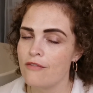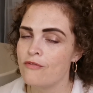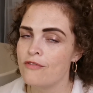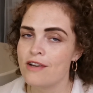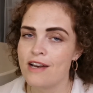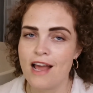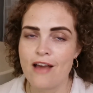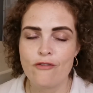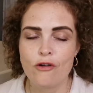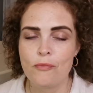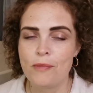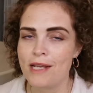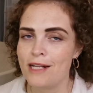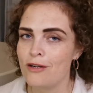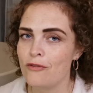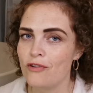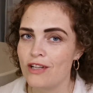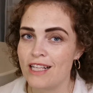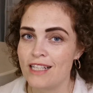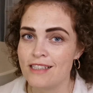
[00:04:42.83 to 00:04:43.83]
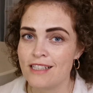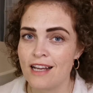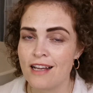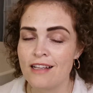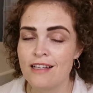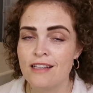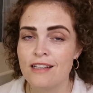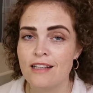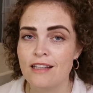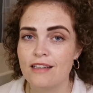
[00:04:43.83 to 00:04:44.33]
I've never been a reader,
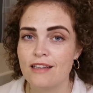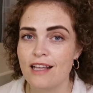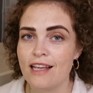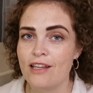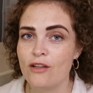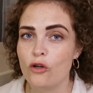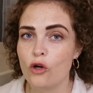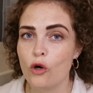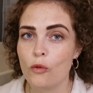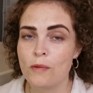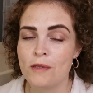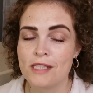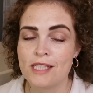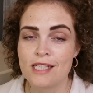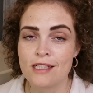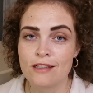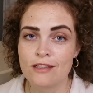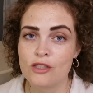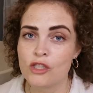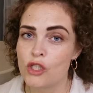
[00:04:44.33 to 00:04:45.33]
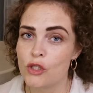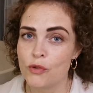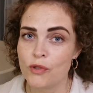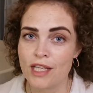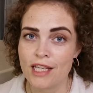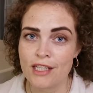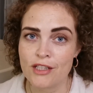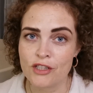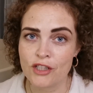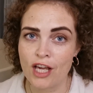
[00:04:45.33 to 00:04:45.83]
like up until two
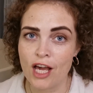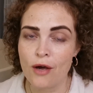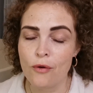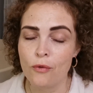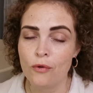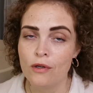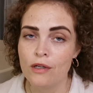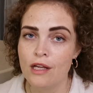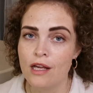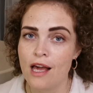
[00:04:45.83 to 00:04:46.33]
years ago